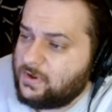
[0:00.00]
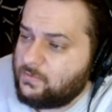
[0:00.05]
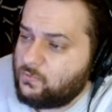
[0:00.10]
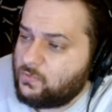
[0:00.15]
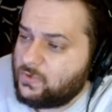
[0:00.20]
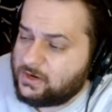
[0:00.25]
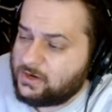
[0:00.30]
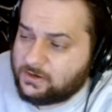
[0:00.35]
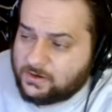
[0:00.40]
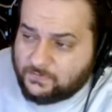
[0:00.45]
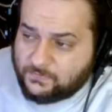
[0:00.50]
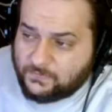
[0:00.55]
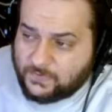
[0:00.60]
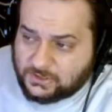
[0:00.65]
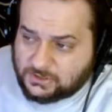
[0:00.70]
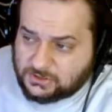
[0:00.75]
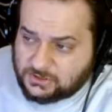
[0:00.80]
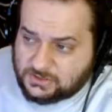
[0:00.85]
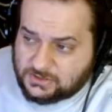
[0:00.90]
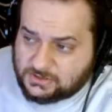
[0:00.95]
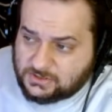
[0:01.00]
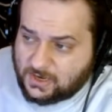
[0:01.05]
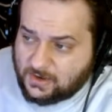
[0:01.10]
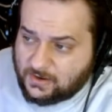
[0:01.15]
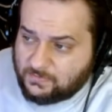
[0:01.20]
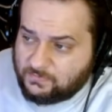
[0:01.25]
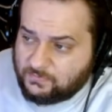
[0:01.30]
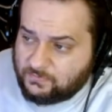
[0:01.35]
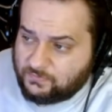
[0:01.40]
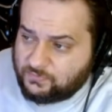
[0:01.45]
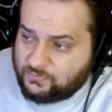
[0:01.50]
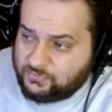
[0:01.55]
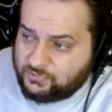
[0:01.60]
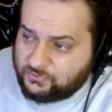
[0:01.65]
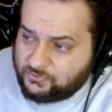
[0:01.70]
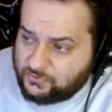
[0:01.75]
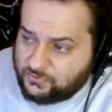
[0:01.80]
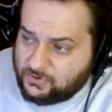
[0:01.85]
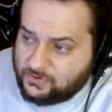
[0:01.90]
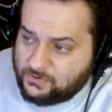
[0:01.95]
weird inventions that
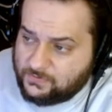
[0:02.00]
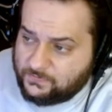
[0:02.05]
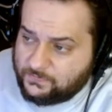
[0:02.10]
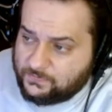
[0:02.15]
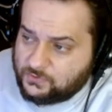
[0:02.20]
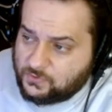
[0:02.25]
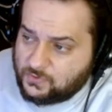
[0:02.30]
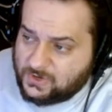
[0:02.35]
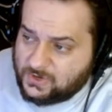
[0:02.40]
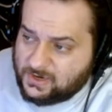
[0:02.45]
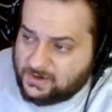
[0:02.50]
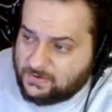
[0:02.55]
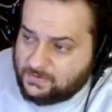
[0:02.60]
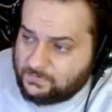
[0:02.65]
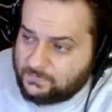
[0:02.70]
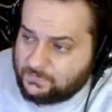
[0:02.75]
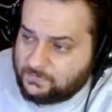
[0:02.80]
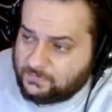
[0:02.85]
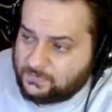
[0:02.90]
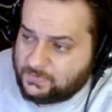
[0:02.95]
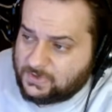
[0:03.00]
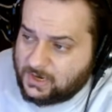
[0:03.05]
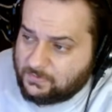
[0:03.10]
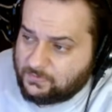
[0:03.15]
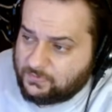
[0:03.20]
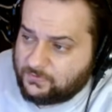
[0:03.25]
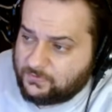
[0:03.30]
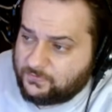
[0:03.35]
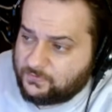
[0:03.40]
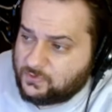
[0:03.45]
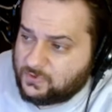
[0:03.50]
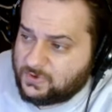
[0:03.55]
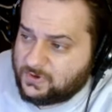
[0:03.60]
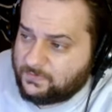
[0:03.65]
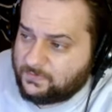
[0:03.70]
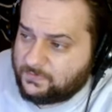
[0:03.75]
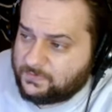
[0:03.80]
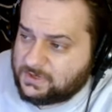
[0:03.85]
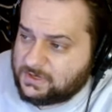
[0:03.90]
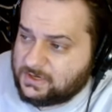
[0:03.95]
prove
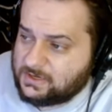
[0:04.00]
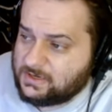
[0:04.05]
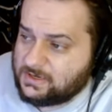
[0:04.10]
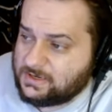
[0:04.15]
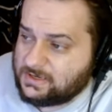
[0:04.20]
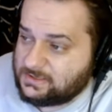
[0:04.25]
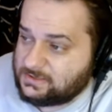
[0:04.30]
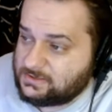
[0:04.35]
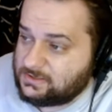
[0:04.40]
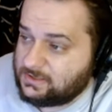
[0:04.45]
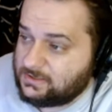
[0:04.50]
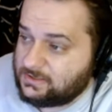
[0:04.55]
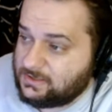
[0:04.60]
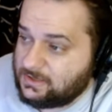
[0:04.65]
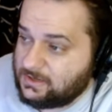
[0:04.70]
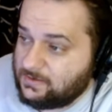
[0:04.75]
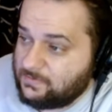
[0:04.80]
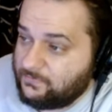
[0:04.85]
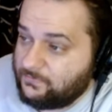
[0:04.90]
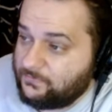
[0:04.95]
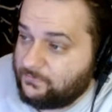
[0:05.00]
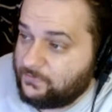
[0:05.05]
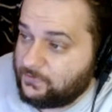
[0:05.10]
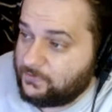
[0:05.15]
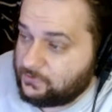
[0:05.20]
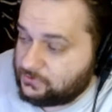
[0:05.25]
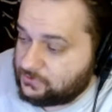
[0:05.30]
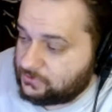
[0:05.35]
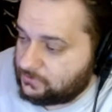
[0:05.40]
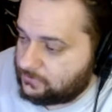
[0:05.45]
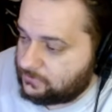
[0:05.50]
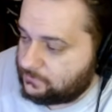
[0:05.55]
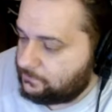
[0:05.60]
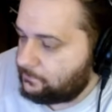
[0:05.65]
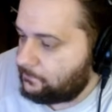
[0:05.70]
2015 is the damn future.